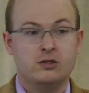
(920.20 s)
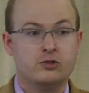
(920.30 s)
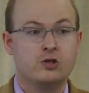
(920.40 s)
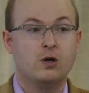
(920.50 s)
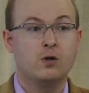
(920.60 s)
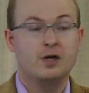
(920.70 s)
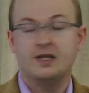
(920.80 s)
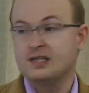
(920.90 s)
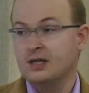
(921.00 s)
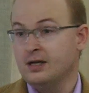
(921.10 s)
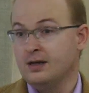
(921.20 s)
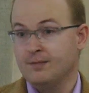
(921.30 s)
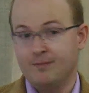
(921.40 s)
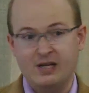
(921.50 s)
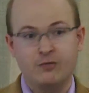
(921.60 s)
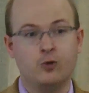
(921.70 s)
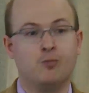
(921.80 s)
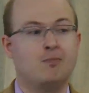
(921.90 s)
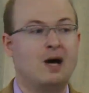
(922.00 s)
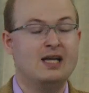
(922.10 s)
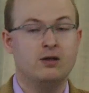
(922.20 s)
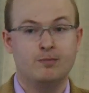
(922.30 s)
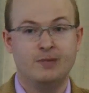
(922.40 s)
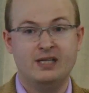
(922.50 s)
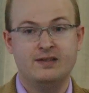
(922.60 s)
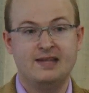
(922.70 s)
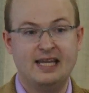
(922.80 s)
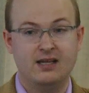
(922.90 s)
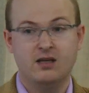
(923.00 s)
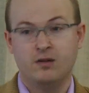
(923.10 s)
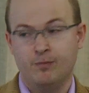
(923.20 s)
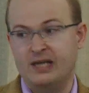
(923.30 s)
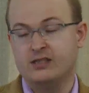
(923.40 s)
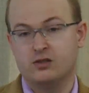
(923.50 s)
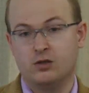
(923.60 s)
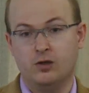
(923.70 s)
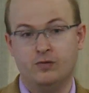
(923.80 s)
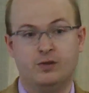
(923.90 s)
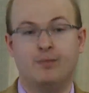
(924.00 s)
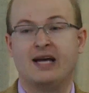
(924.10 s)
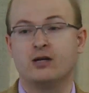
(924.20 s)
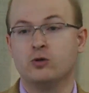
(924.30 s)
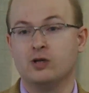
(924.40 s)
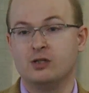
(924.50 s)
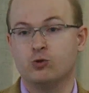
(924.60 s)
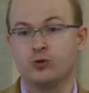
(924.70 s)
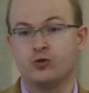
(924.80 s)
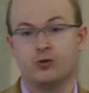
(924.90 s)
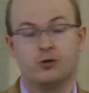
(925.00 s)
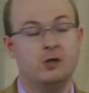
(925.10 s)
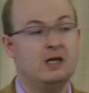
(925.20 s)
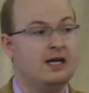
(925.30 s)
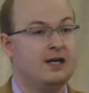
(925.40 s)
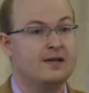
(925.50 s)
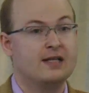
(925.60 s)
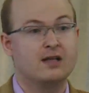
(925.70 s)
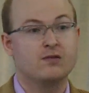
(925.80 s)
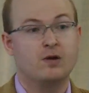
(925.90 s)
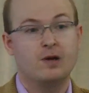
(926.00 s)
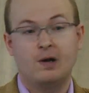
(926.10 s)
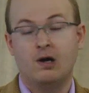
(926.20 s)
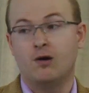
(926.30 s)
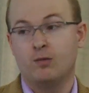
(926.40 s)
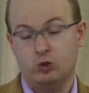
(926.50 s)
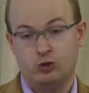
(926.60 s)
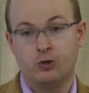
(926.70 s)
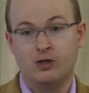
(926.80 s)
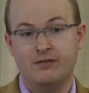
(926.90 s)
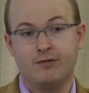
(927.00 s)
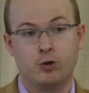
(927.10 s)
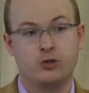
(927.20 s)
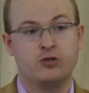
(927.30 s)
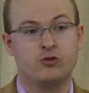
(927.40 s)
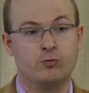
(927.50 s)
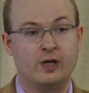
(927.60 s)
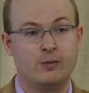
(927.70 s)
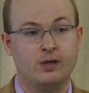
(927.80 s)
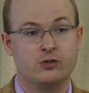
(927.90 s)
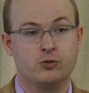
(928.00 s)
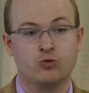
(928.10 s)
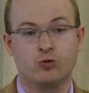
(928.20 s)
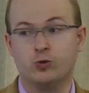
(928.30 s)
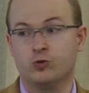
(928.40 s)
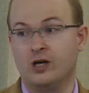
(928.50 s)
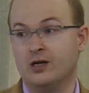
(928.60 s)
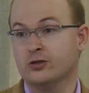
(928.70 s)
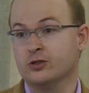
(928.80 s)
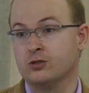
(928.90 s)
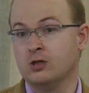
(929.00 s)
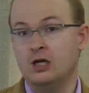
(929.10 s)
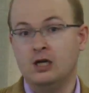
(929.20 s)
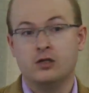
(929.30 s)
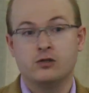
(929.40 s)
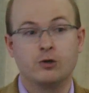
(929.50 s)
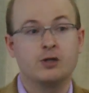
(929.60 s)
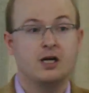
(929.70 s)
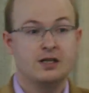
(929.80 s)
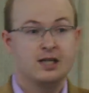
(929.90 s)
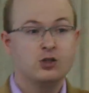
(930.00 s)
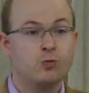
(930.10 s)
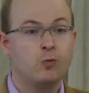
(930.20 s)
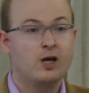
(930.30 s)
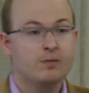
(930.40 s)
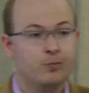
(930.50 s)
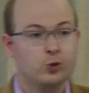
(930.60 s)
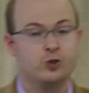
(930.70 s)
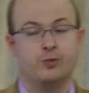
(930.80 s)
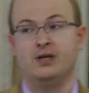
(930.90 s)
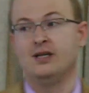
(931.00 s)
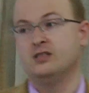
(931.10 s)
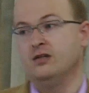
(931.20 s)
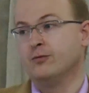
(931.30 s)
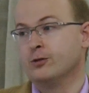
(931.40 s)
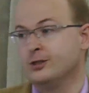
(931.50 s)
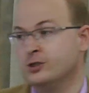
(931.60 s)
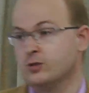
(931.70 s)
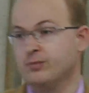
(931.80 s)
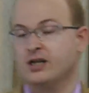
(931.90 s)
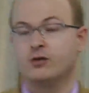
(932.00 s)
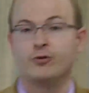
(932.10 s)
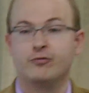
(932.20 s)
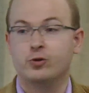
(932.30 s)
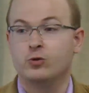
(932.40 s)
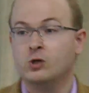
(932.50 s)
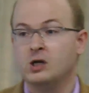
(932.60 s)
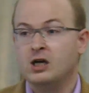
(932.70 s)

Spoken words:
So many of you may think, based on the medical literature, that solely focuses on randomized control trials. So that's one possibility for a systematic review.